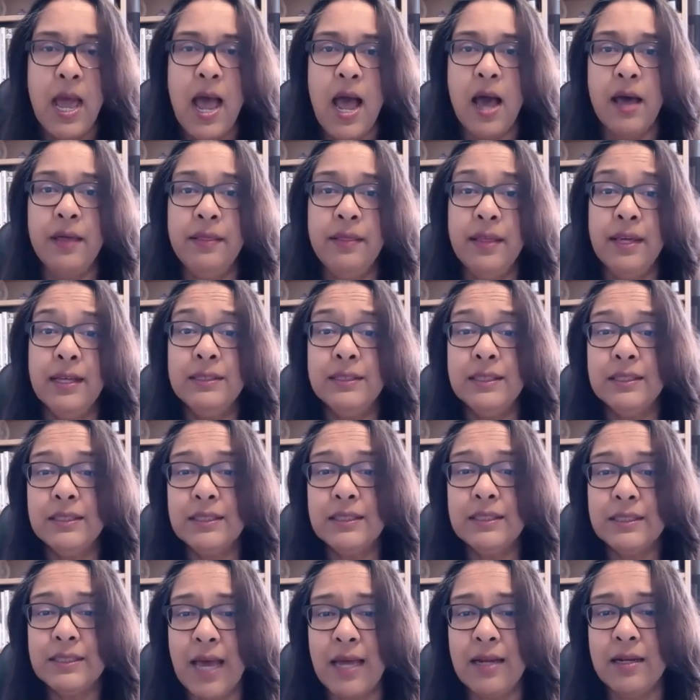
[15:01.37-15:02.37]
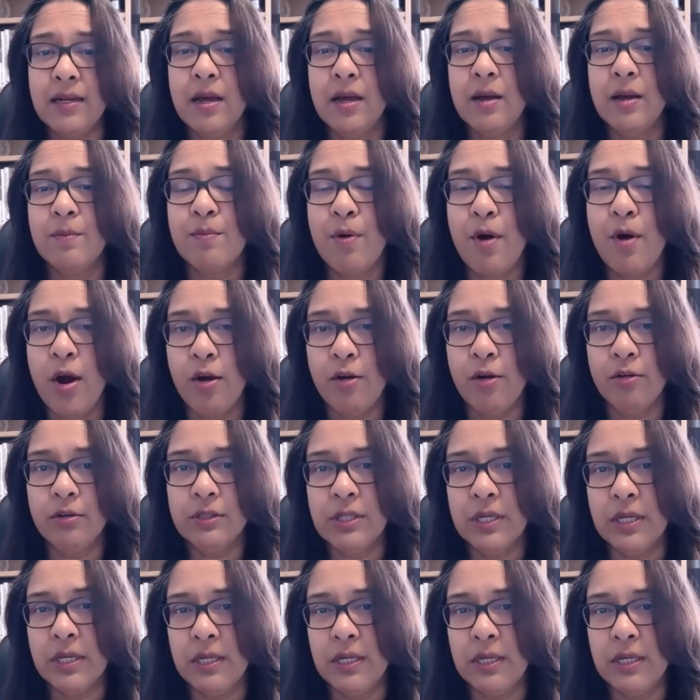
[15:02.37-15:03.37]
and then set
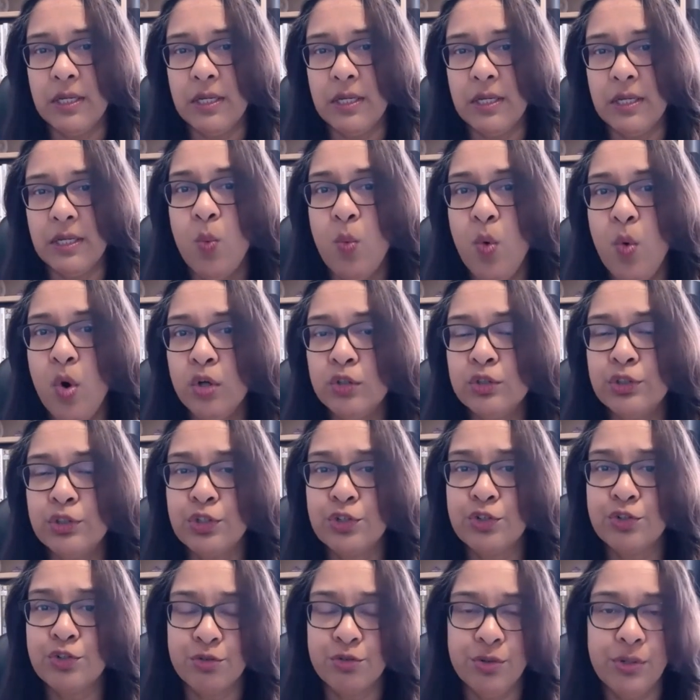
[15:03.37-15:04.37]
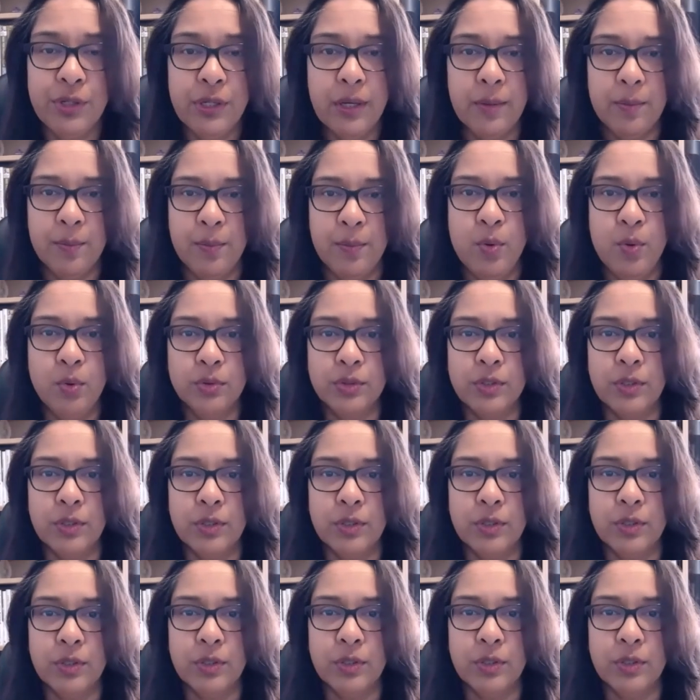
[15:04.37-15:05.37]
priorities what's truly important
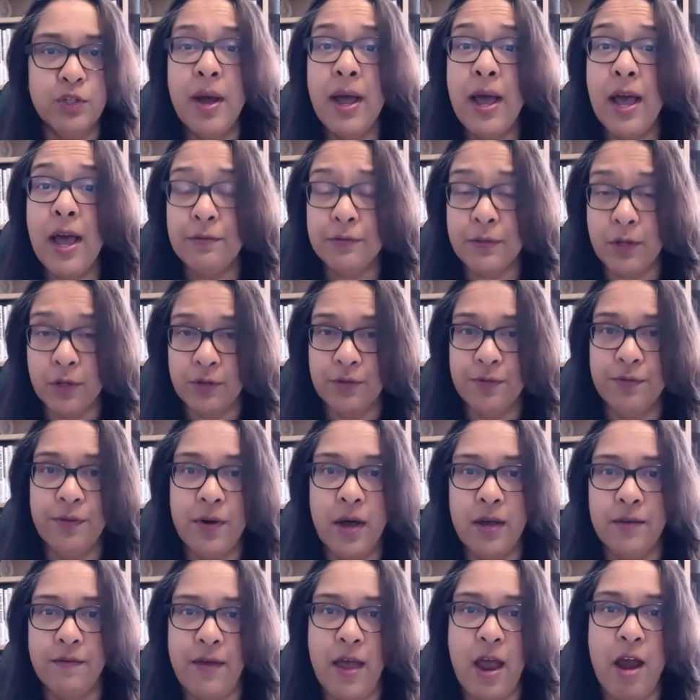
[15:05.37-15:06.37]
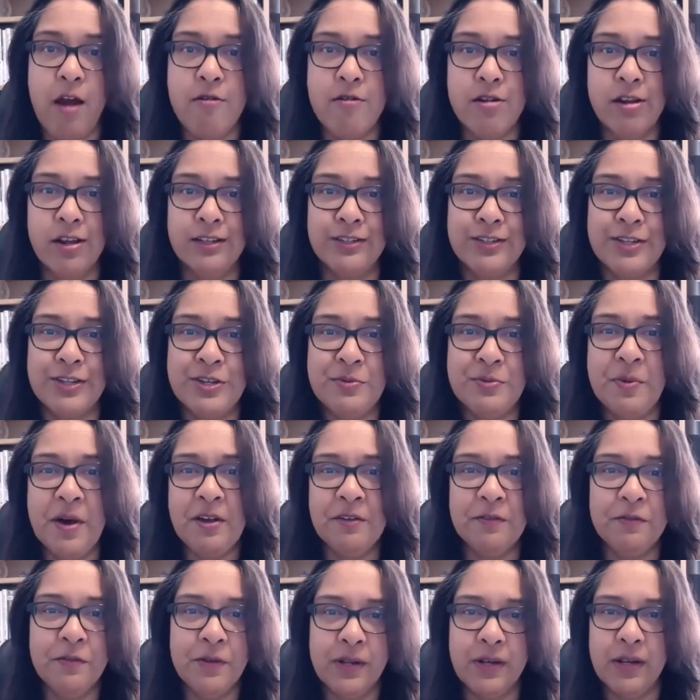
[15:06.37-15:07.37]
because you might have those five areas and you
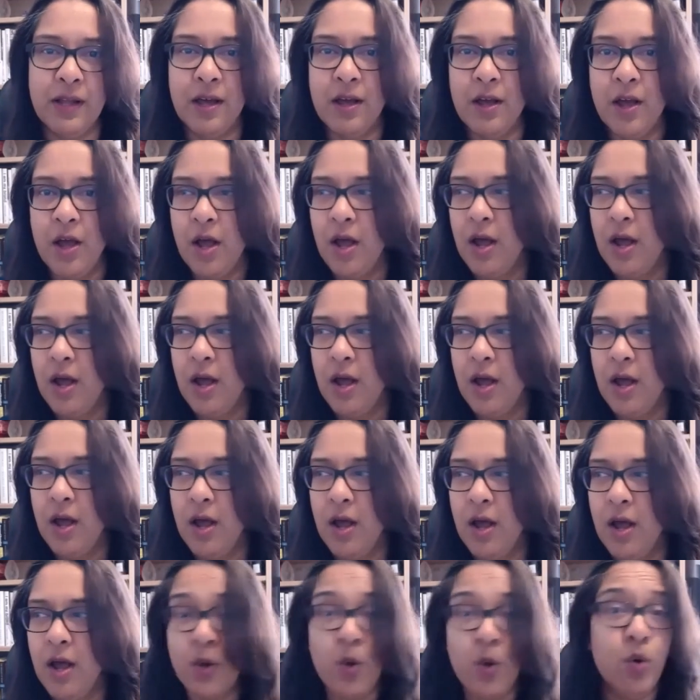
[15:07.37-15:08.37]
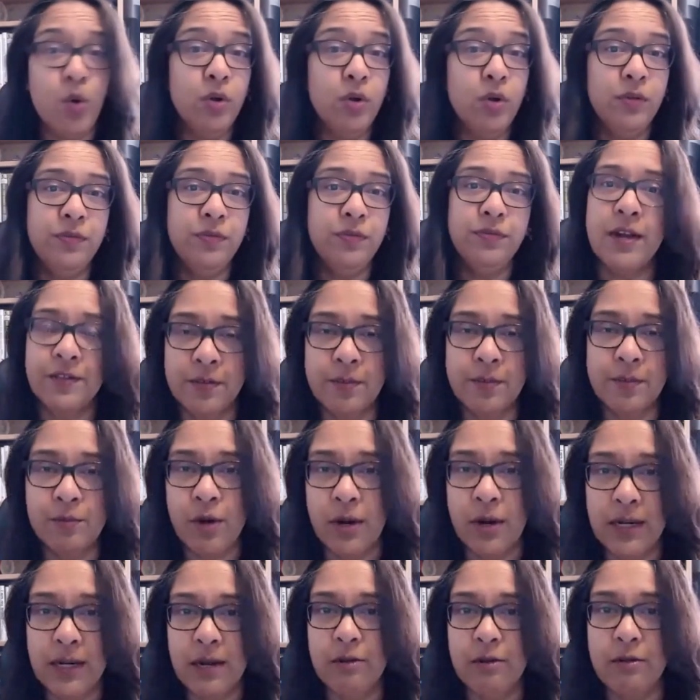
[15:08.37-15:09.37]
might feel that let's say all five of them
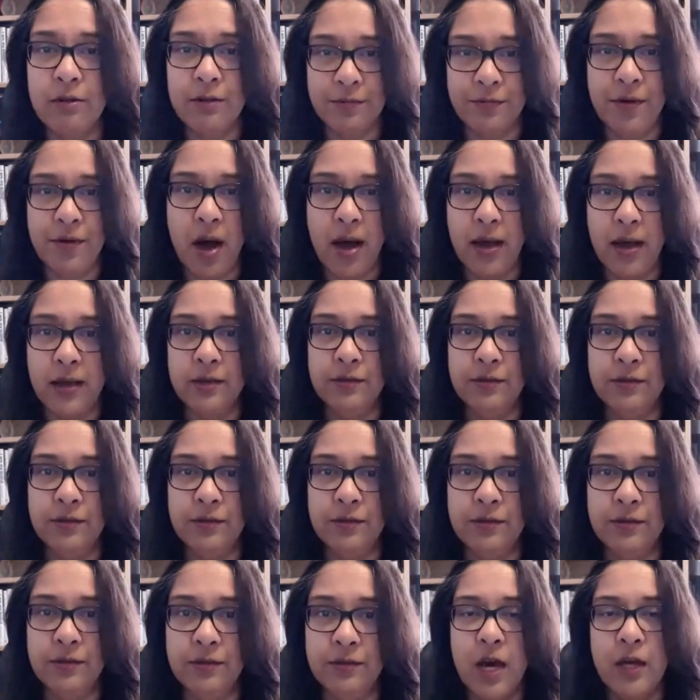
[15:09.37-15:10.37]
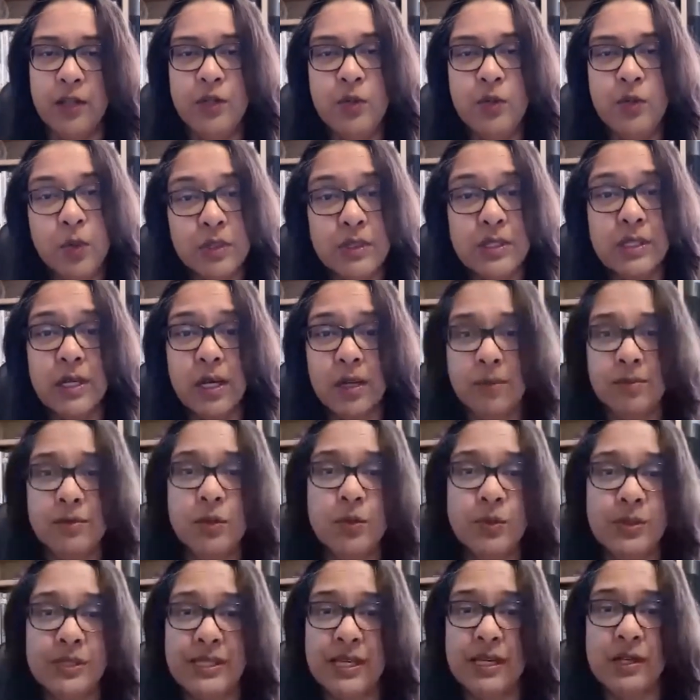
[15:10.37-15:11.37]
right now are five and you want to get
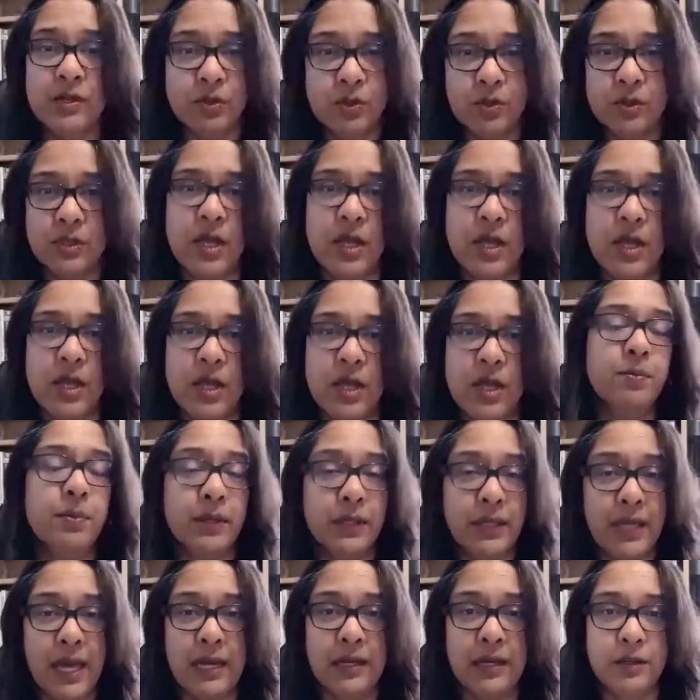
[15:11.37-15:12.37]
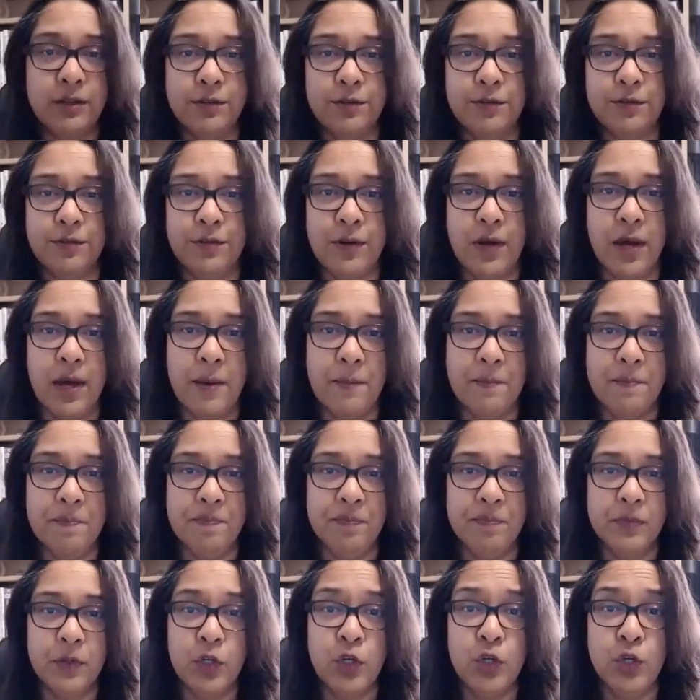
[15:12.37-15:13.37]
into a six or seven by the end of um,
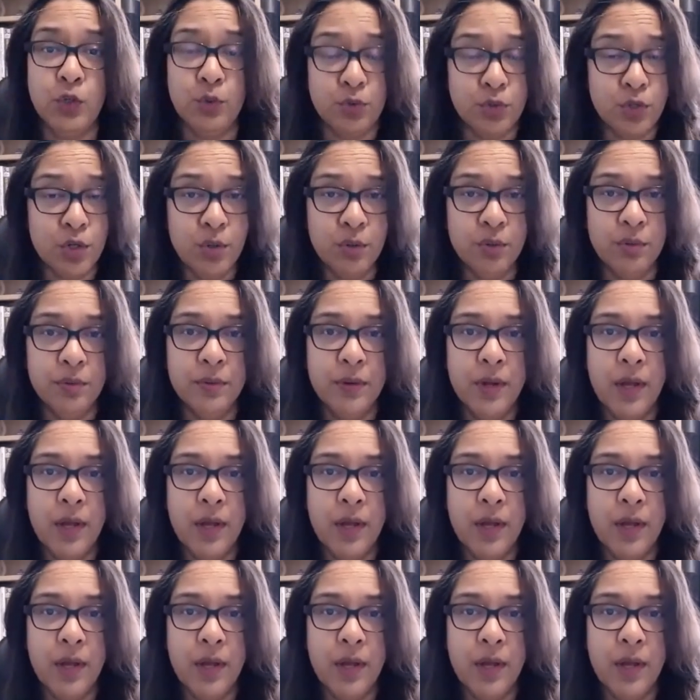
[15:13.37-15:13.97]
q2